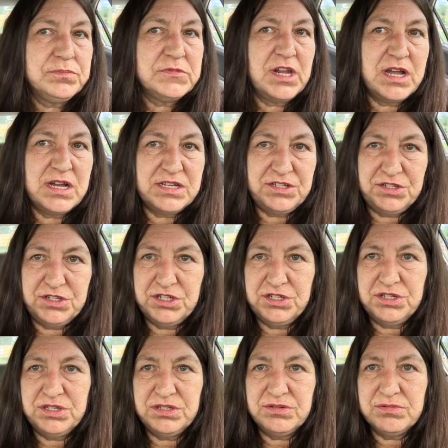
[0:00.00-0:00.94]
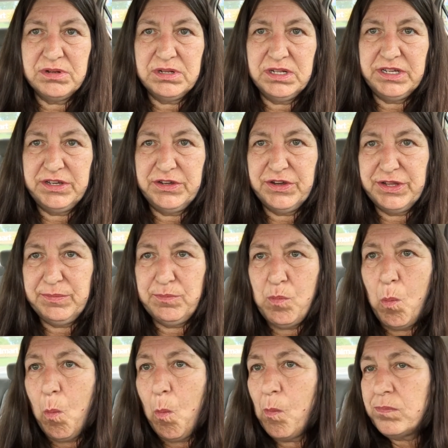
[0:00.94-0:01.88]
Guys, this is really good.
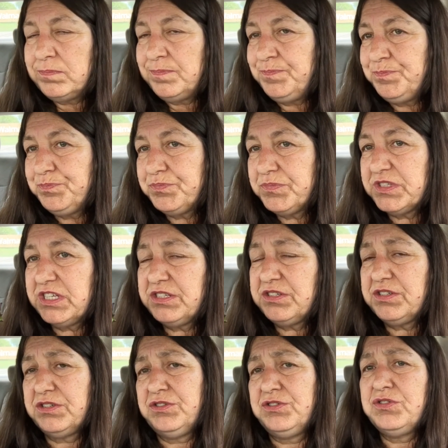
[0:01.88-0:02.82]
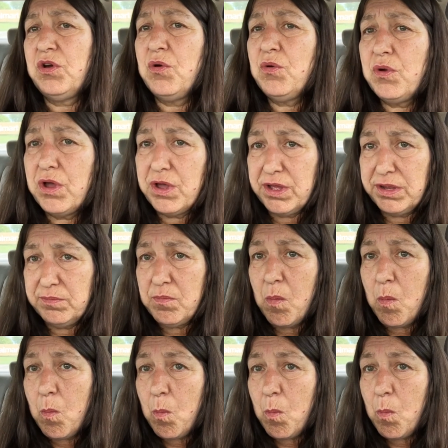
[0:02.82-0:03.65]
This is so good.